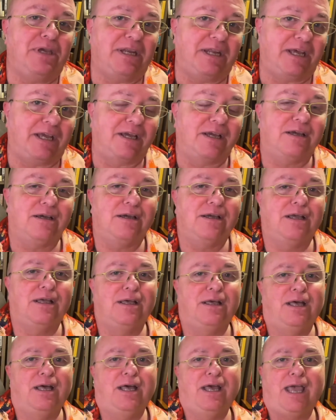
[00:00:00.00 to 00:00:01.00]
meaning
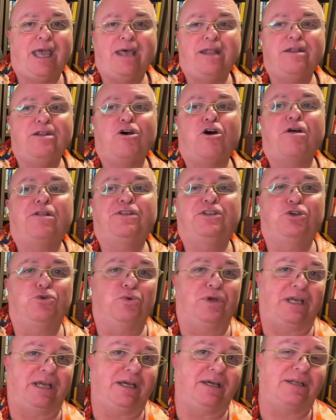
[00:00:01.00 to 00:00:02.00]
and not
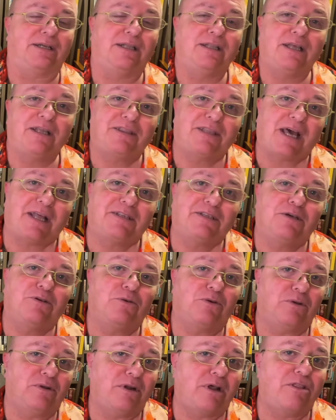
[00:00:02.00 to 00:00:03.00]
doing it and that that's
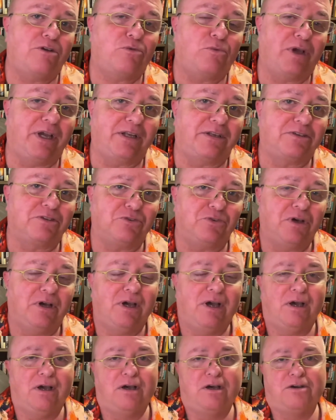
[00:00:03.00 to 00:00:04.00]
a, another way to
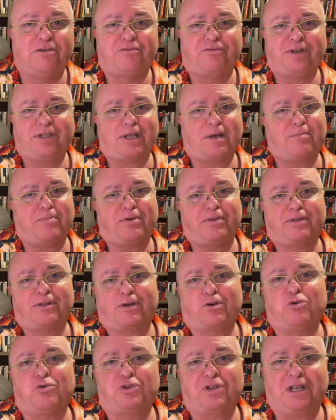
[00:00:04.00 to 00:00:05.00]
fill up
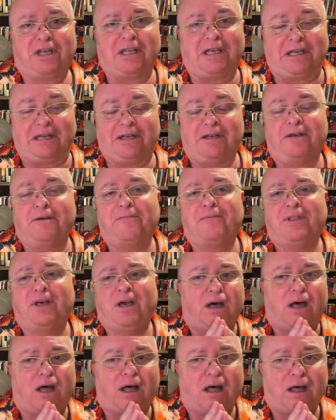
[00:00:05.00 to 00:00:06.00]
the quotidian
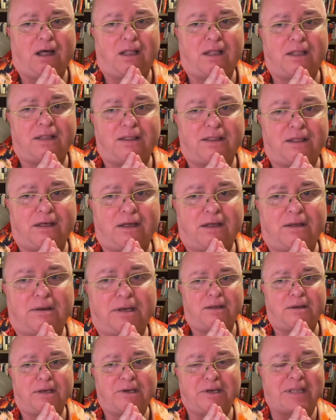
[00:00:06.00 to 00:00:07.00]

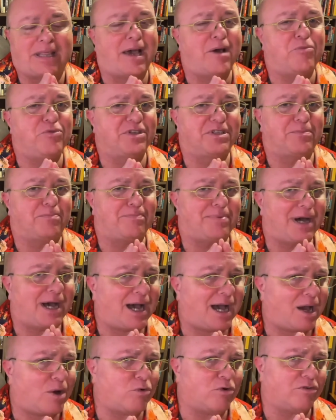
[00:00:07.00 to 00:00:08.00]
that was a
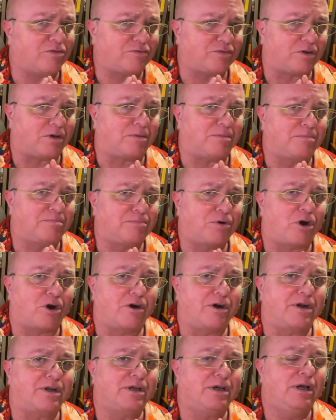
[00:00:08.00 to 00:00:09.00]
powerful
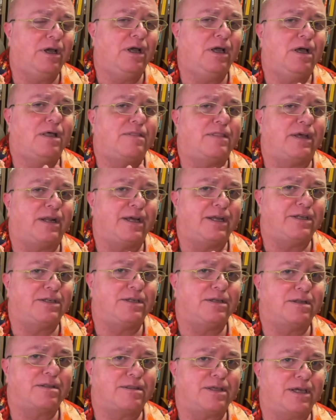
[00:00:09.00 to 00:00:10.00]
part that i
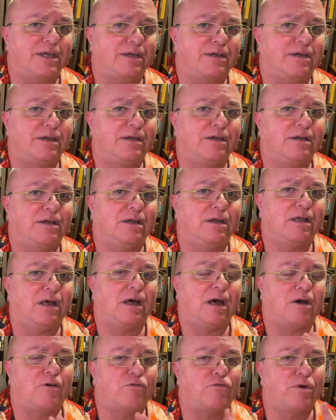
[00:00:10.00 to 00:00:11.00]
think
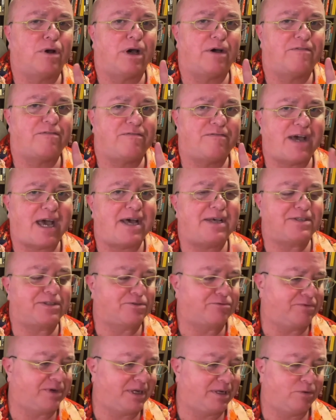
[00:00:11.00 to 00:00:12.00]
a, a
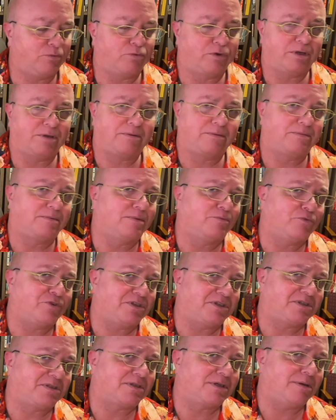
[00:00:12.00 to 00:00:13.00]
fast read would
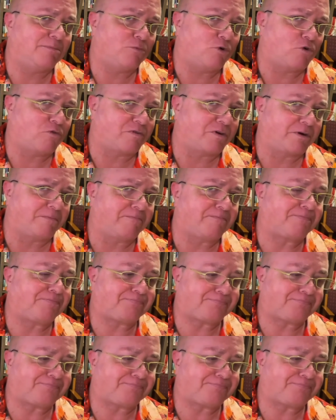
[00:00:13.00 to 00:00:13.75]
would skim over